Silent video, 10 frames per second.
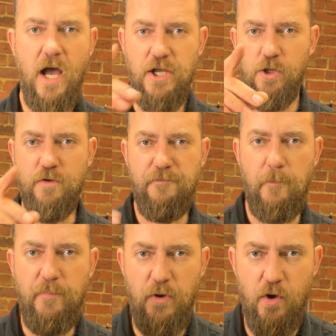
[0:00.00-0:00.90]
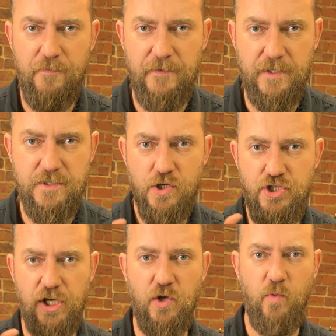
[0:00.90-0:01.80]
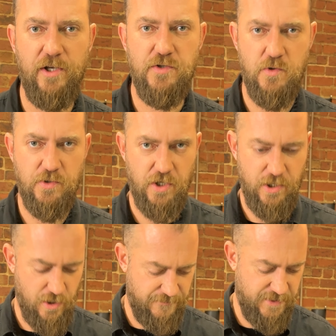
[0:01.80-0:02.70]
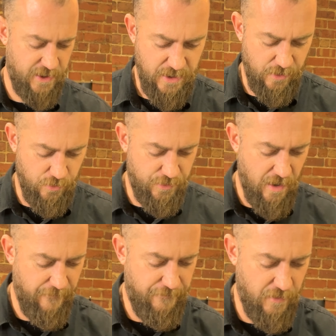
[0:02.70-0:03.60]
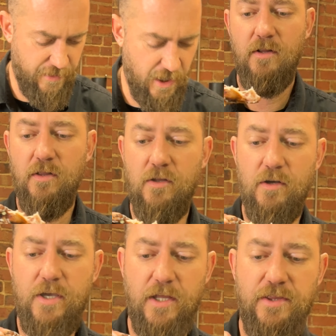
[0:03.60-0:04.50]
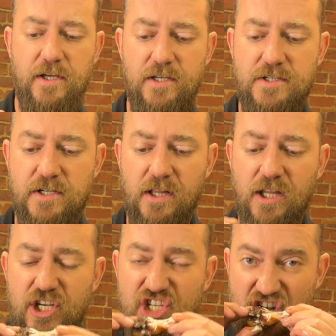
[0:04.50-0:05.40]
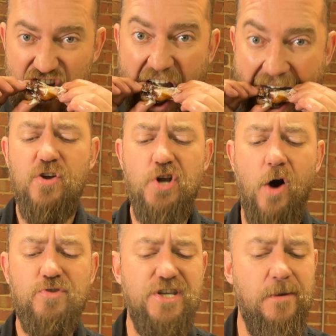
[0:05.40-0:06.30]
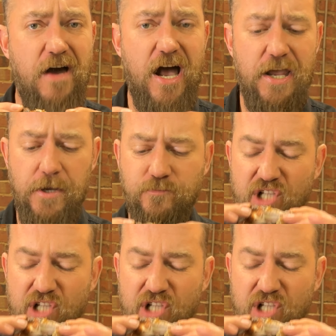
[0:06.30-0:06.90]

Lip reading: Are you looking for perfect chicken wings cooked on an offset? Then look no further. Look at these delicious, salty, fatty,